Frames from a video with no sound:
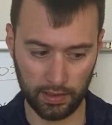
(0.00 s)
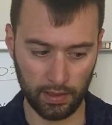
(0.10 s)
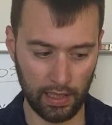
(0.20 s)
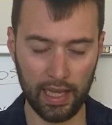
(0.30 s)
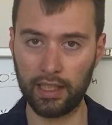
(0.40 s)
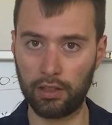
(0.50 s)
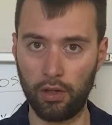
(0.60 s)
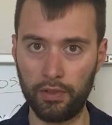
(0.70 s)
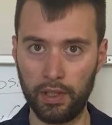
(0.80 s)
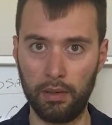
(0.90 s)
linked
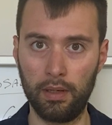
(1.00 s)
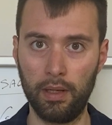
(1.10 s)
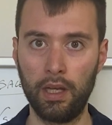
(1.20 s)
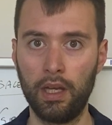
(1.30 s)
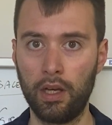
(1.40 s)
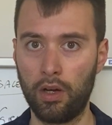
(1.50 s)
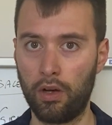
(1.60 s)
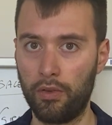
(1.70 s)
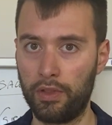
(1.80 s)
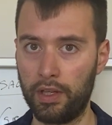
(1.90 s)
on the
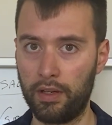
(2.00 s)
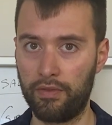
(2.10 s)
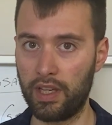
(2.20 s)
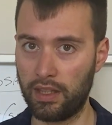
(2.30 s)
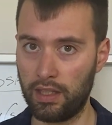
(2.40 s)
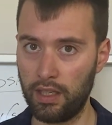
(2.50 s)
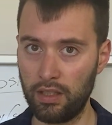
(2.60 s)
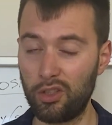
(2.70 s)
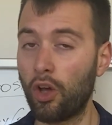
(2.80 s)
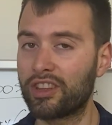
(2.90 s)
VAT,
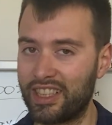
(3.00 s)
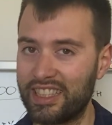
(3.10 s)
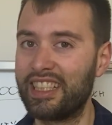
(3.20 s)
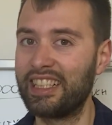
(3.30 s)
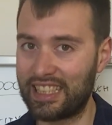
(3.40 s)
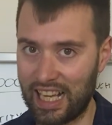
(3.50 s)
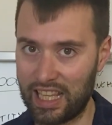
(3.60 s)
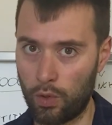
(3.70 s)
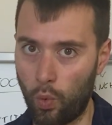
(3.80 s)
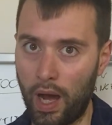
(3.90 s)
not the
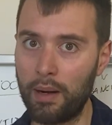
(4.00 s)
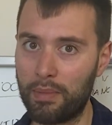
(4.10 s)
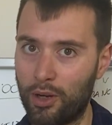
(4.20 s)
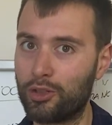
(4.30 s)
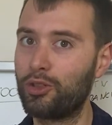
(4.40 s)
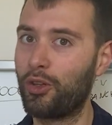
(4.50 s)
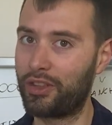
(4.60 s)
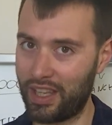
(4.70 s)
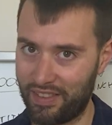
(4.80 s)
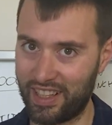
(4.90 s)
Italian one, because you don't
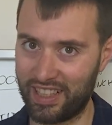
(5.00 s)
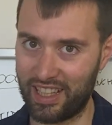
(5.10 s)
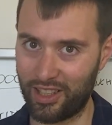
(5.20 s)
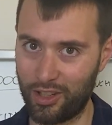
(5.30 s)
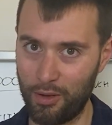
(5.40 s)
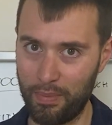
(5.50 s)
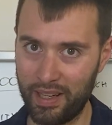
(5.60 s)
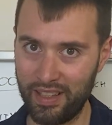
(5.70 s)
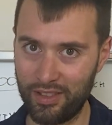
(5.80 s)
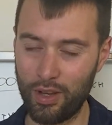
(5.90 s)
have an Italian
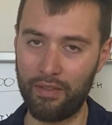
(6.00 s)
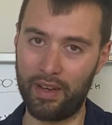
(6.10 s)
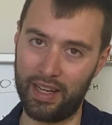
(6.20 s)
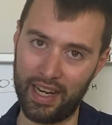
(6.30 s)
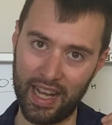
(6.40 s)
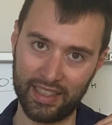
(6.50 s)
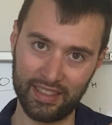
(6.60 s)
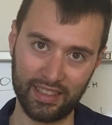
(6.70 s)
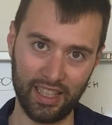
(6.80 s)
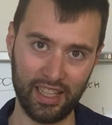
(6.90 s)
company. You have an
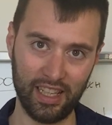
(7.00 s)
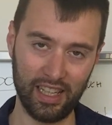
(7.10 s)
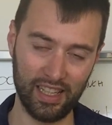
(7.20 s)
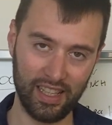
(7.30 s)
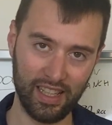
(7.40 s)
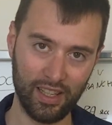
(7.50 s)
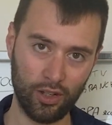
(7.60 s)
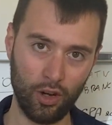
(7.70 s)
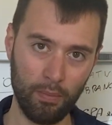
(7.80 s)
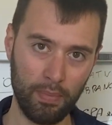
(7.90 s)
external
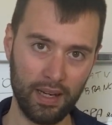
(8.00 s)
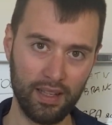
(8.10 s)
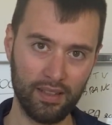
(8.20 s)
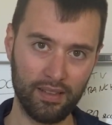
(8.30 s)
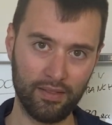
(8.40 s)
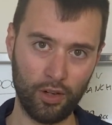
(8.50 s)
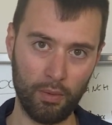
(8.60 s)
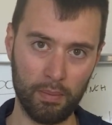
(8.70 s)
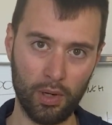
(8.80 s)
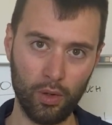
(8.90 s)
company from
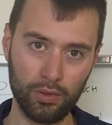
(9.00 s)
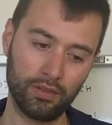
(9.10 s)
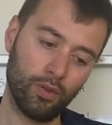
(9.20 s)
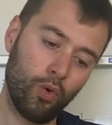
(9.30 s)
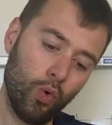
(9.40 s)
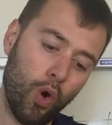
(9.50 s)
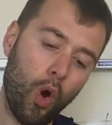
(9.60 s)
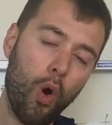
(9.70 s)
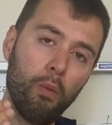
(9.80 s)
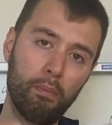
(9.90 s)
abroad who
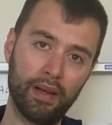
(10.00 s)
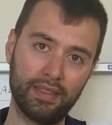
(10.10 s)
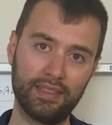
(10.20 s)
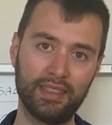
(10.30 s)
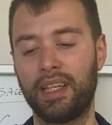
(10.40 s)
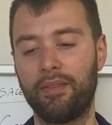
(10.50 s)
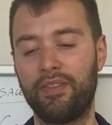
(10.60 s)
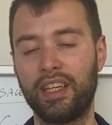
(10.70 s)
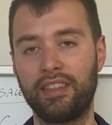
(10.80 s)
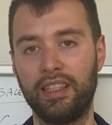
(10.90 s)
open a
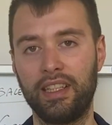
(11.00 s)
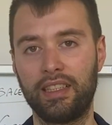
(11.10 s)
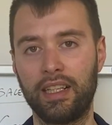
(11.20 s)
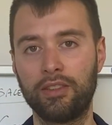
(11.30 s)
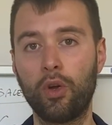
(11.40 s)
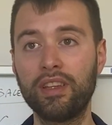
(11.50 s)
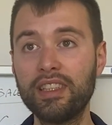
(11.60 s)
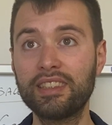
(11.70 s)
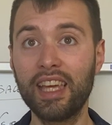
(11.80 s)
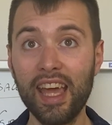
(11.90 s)
VAT in Italy. So in
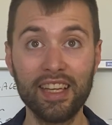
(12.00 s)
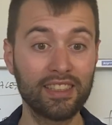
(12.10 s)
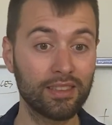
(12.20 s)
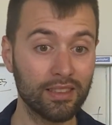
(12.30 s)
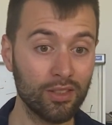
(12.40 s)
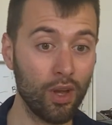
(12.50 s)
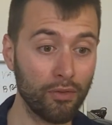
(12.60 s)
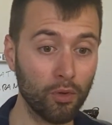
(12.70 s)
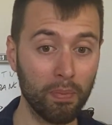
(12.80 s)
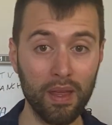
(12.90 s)
this case, you have
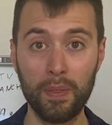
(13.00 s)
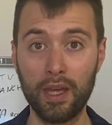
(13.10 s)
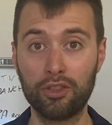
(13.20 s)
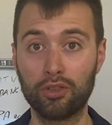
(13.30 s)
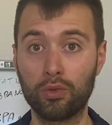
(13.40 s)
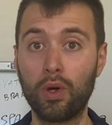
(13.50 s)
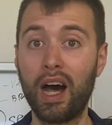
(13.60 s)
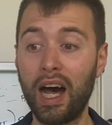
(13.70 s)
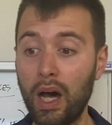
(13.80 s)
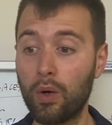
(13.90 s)
to pay attention.
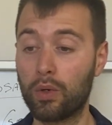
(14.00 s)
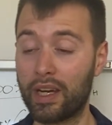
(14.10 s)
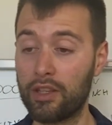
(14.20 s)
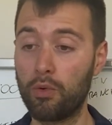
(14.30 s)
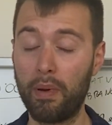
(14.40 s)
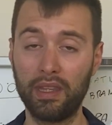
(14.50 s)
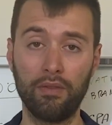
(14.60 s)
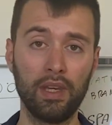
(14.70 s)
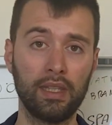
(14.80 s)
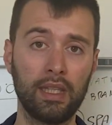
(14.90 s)
How can you pay the
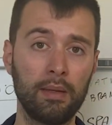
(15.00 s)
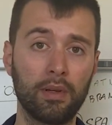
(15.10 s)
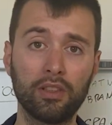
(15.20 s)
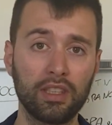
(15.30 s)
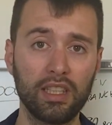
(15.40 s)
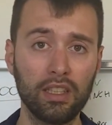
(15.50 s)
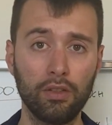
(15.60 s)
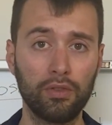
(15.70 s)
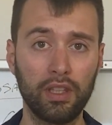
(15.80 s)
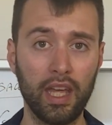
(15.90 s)
VAT? Because at the end
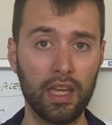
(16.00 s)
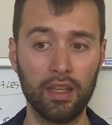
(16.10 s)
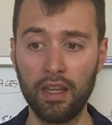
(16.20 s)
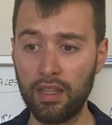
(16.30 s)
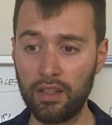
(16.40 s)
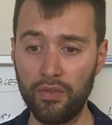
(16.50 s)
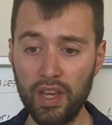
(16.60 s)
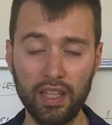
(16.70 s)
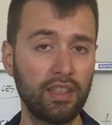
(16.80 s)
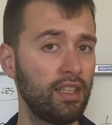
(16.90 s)
of the day, the
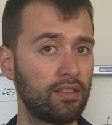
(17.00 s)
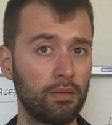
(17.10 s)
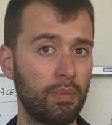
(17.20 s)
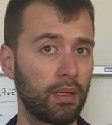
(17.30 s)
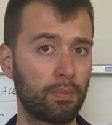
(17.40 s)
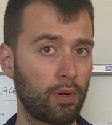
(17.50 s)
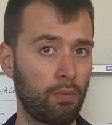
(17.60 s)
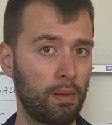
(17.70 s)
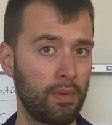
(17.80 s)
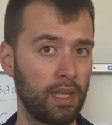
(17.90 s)
VAT is the big
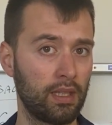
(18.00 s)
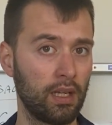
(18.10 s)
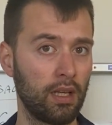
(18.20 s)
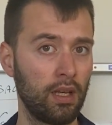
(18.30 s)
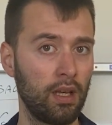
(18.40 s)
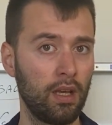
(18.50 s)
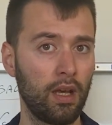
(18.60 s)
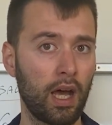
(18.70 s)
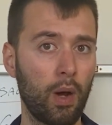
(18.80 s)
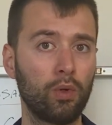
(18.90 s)
problem in Italy.
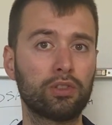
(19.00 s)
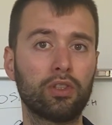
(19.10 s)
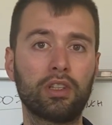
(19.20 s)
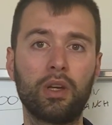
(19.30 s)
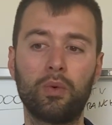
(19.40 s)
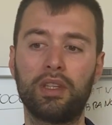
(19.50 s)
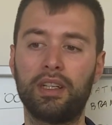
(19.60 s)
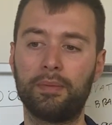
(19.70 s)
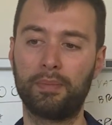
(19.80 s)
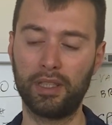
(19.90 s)
I was talking with
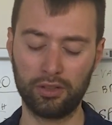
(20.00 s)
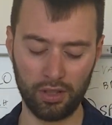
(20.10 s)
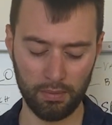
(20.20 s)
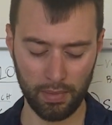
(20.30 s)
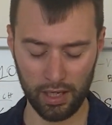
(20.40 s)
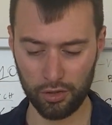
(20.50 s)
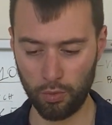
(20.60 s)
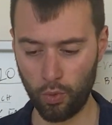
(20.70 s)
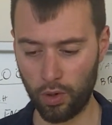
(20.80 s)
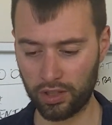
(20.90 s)
a person in Belgium who
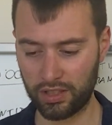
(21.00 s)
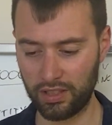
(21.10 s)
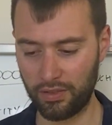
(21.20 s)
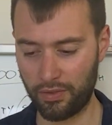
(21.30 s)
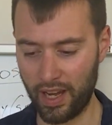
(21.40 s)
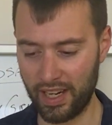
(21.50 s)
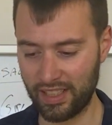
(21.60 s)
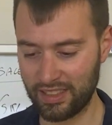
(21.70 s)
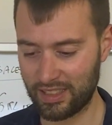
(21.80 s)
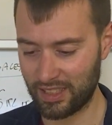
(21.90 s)
works in the
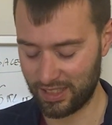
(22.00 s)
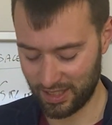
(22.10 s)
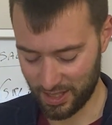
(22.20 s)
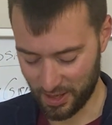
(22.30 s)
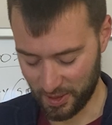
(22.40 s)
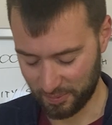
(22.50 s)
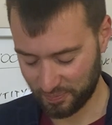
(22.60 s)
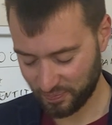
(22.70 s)
finance, in the